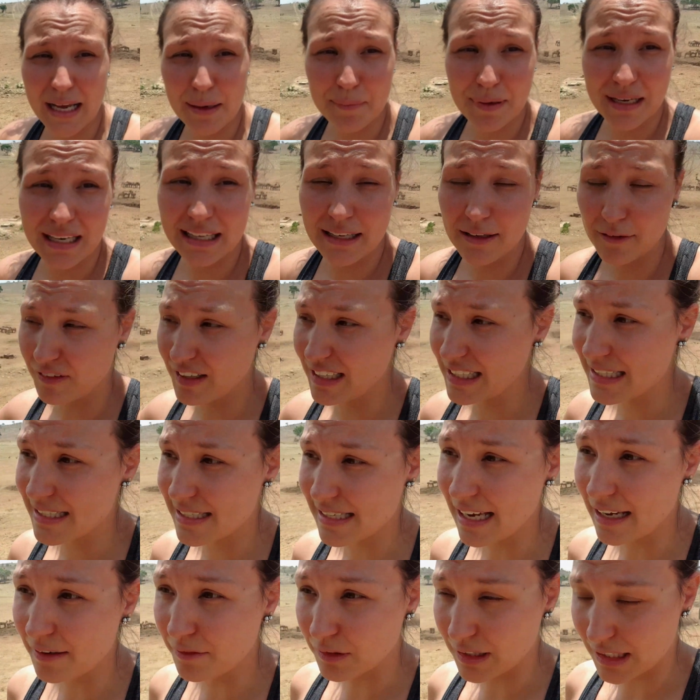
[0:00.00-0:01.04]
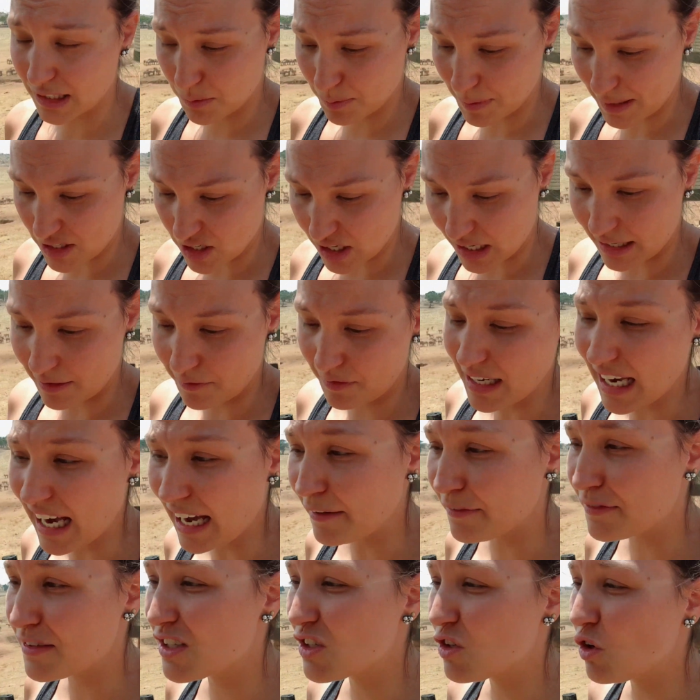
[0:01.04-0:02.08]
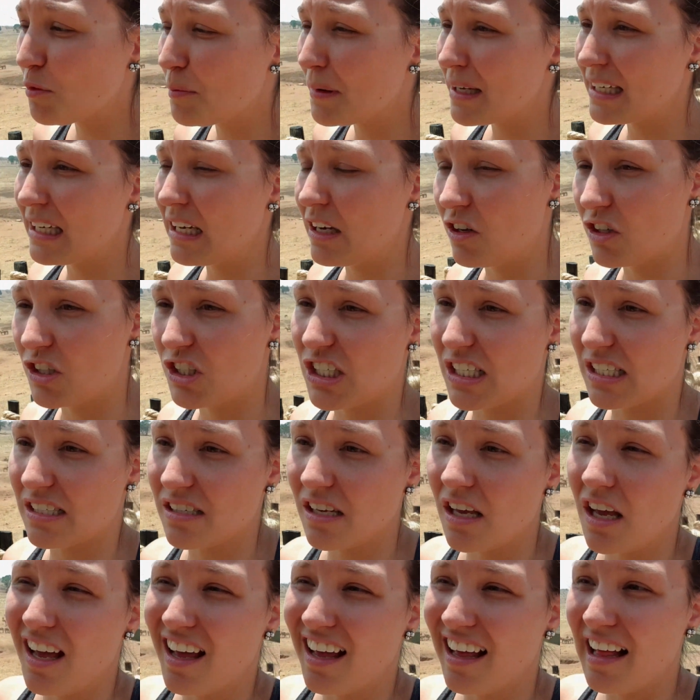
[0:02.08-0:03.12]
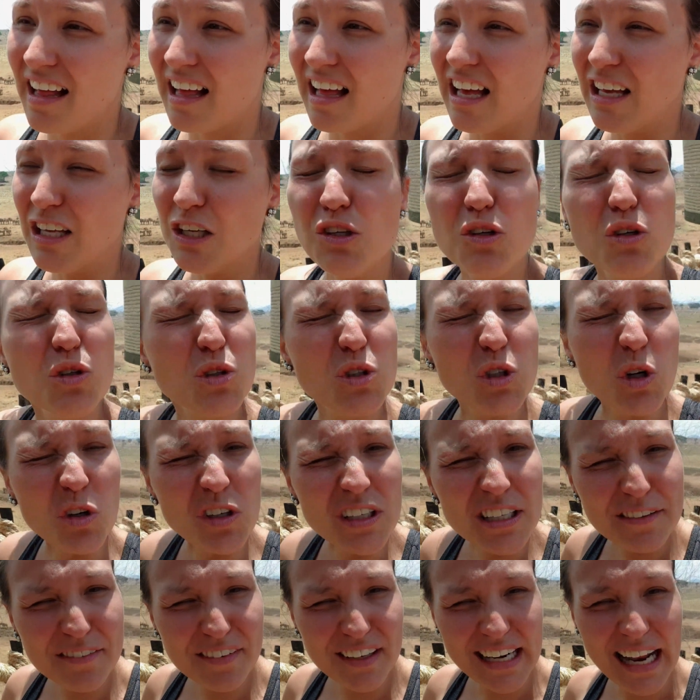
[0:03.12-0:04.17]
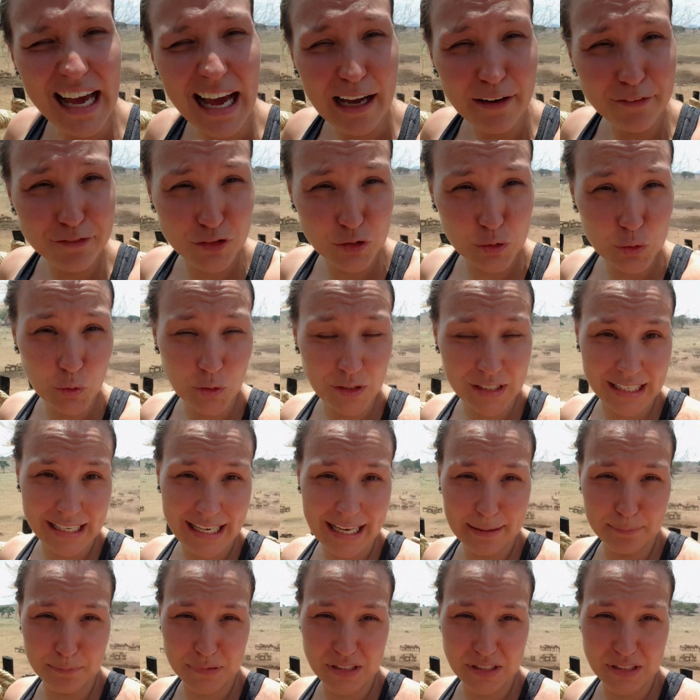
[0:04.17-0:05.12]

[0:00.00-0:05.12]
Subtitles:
believe in Tsavo especially, we have so many lodges. You don't even have to go on a game